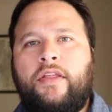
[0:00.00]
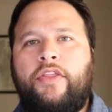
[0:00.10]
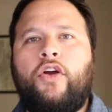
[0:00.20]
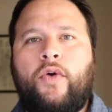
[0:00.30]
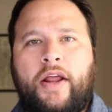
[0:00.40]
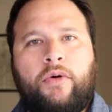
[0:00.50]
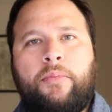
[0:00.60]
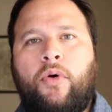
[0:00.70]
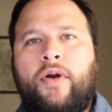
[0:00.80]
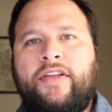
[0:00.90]
their credit
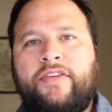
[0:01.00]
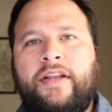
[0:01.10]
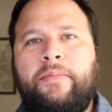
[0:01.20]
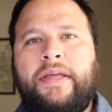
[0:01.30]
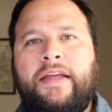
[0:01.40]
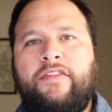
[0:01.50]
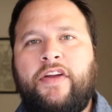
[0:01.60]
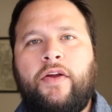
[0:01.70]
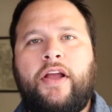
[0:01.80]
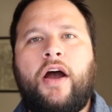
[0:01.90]
report is going to be
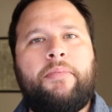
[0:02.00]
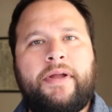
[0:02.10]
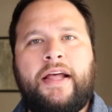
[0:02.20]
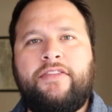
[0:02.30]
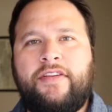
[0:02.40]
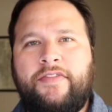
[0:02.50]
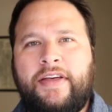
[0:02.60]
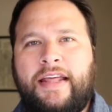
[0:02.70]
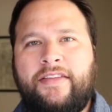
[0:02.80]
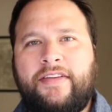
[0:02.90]
very
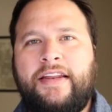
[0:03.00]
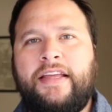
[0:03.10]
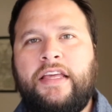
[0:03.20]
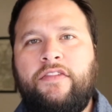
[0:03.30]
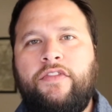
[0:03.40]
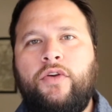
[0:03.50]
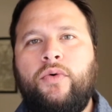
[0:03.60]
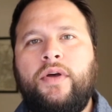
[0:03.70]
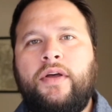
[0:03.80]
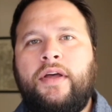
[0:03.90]
comprehensive and it's going to give you